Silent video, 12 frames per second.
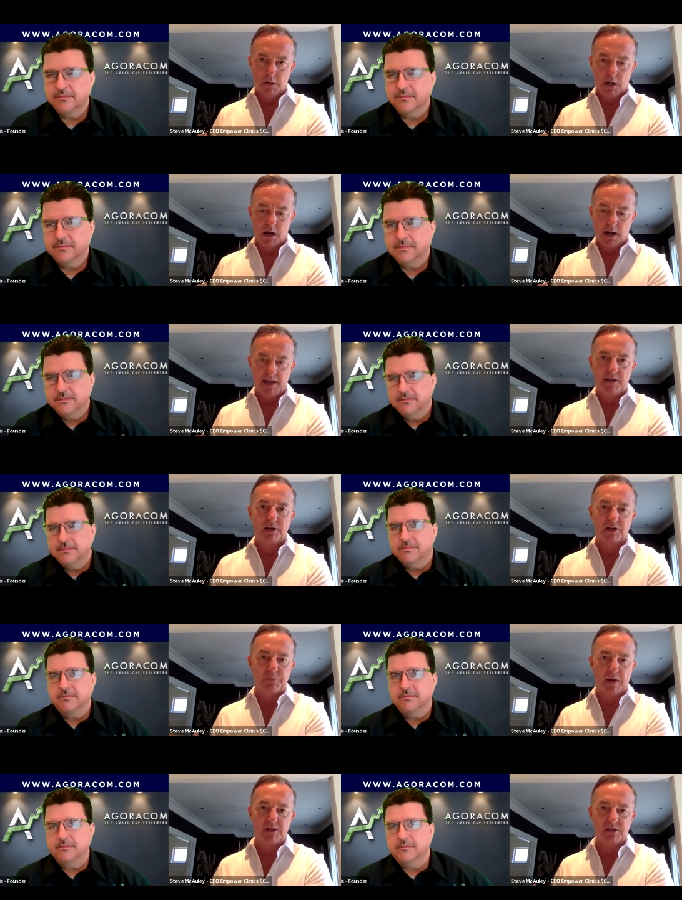Speaker 1: uh,
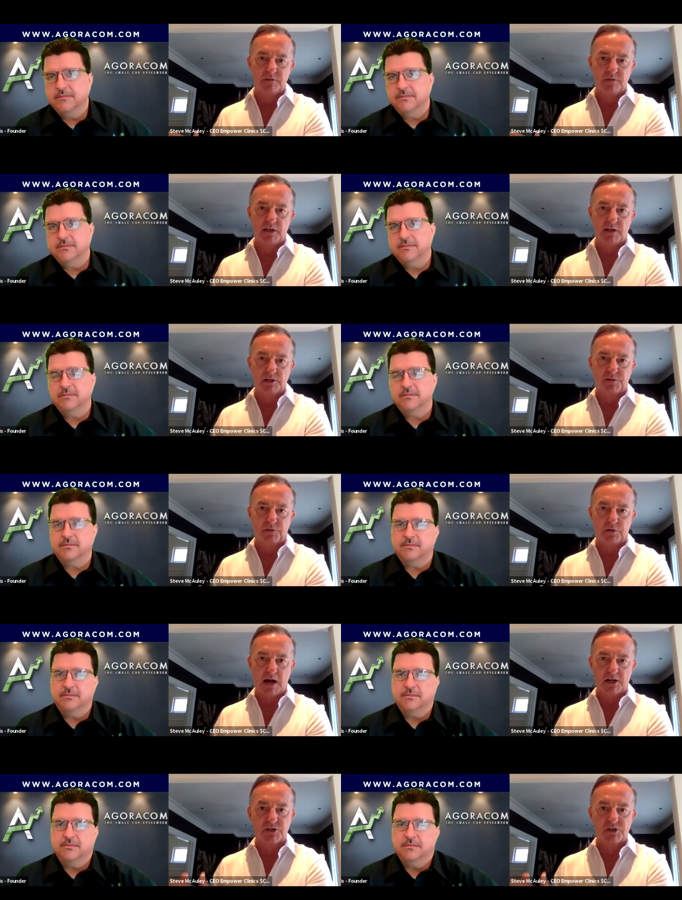inexpensive it is
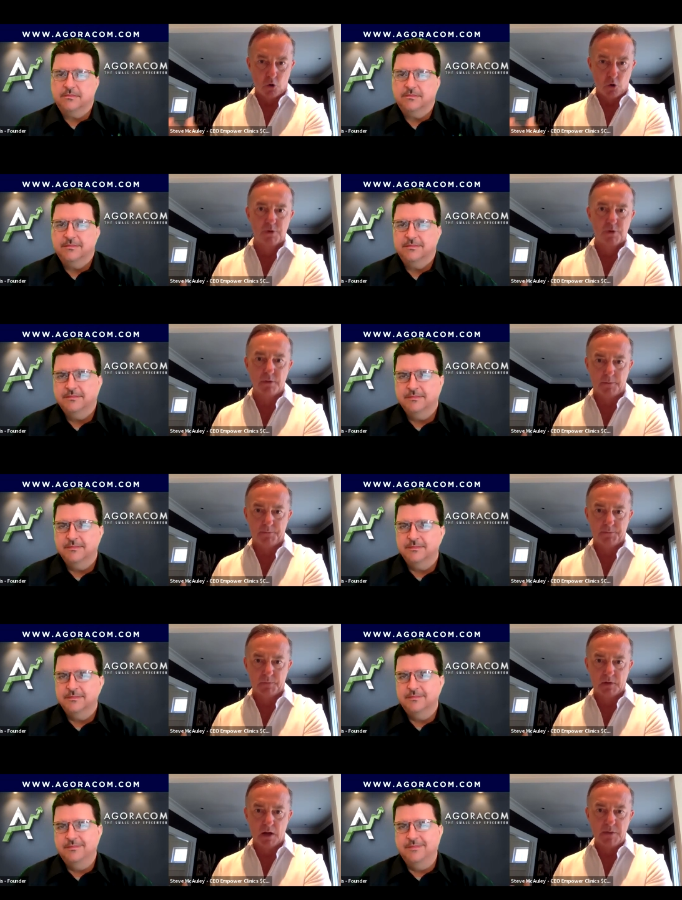for us to open them.
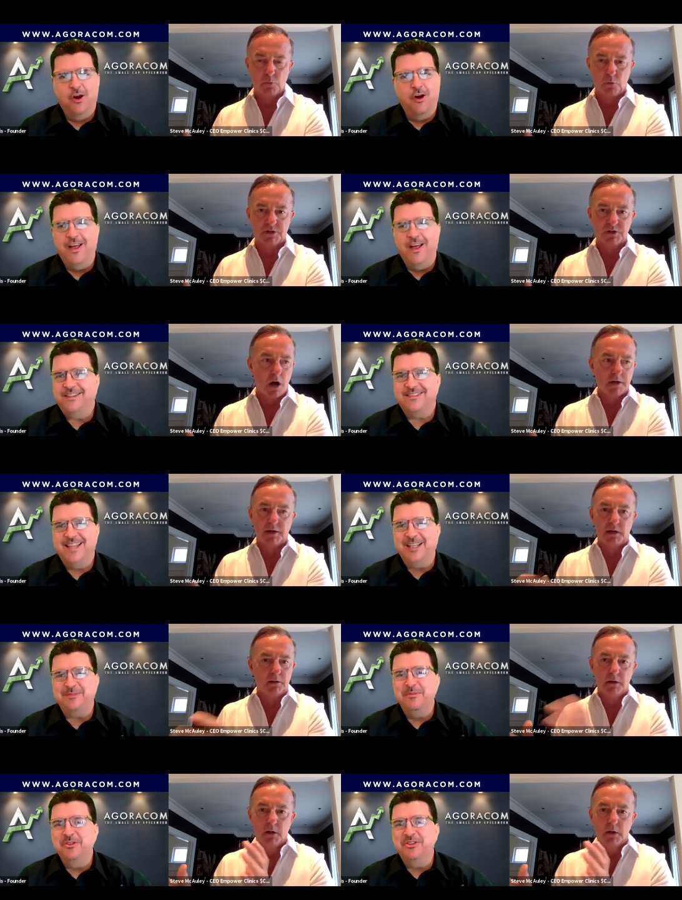I
Speaker 2: mean, oh, we're that's,
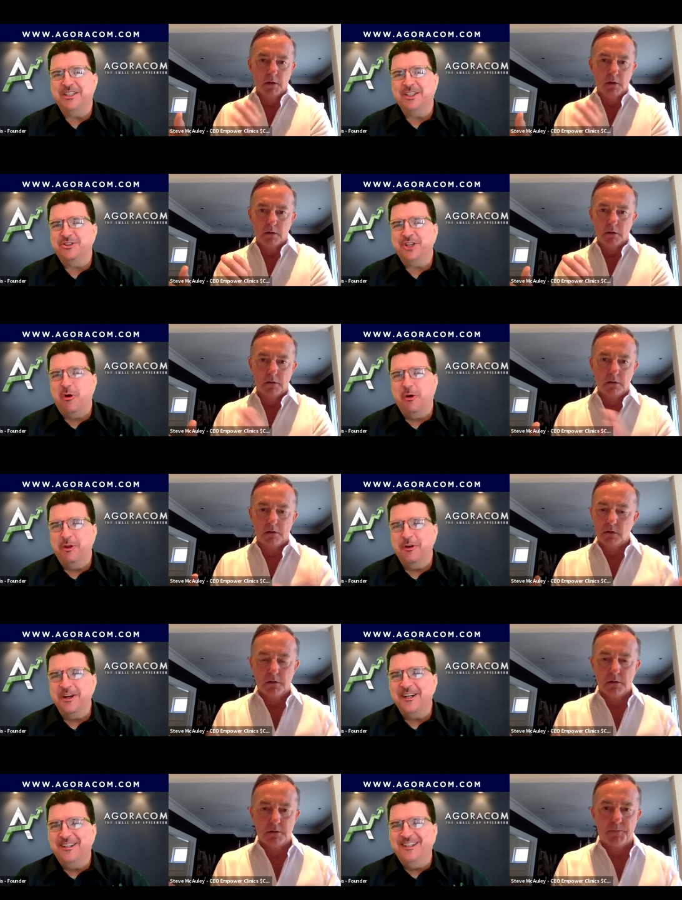talking that's music to shareholder
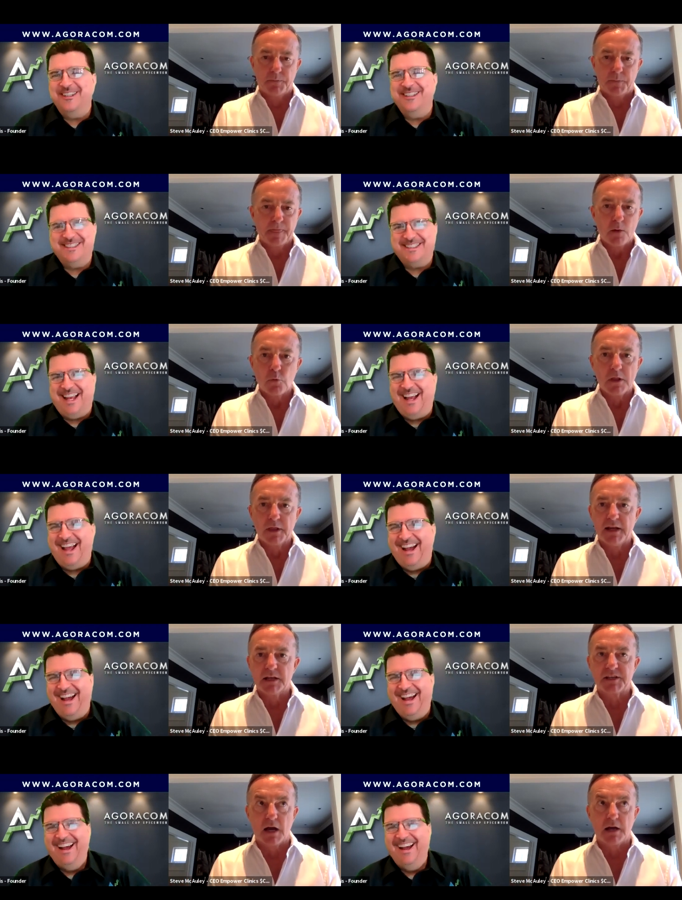ears.
Speaker 1: Well, it
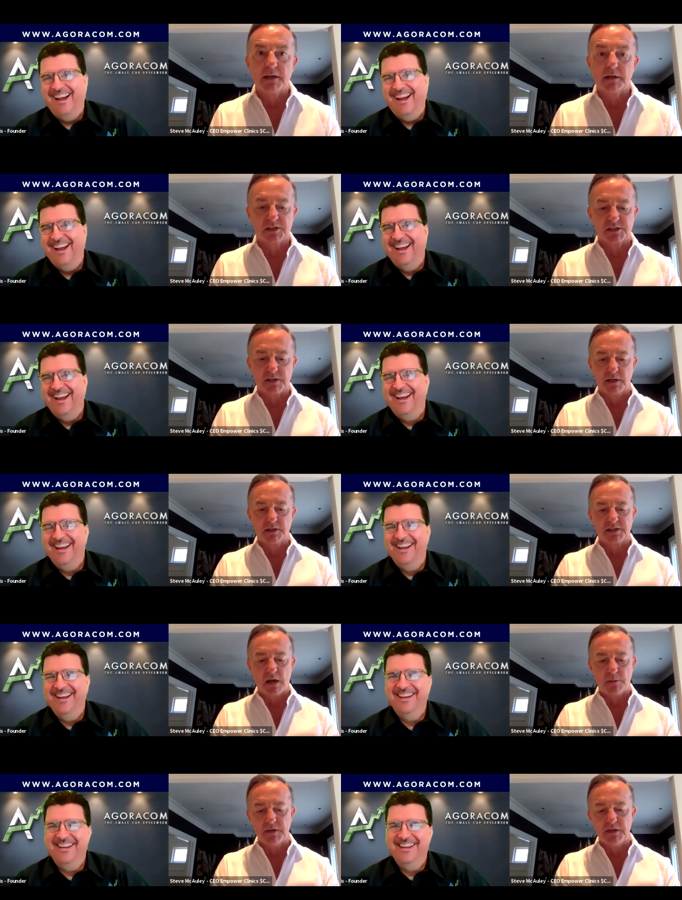is, because in
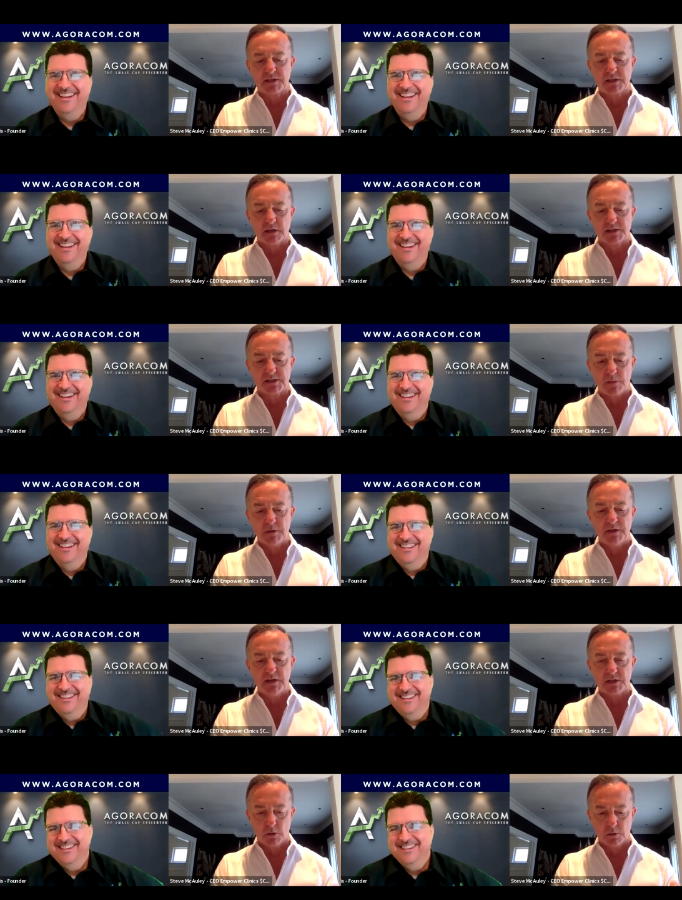some of these, in some of
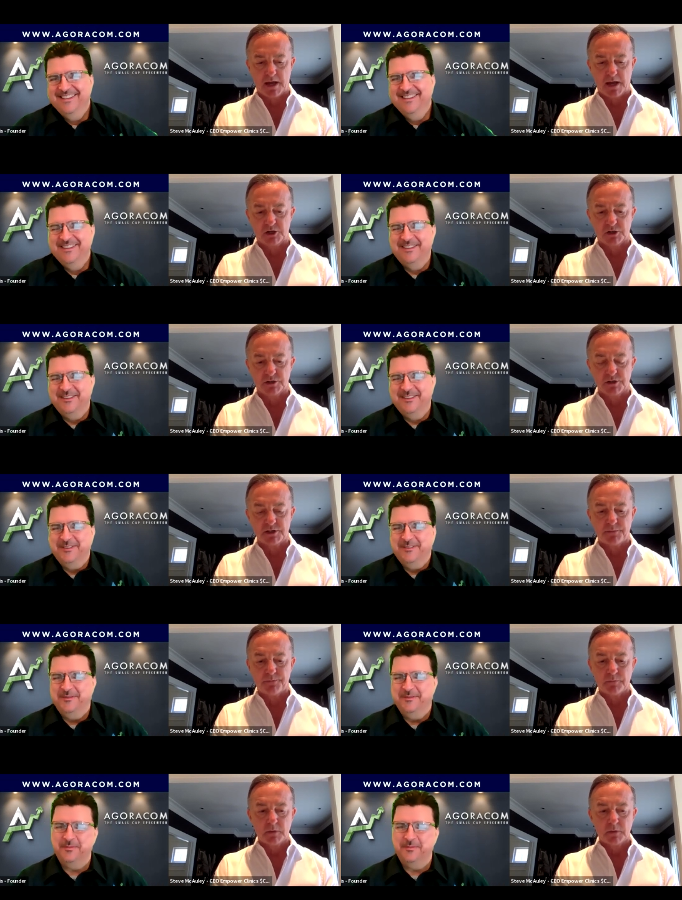these locations,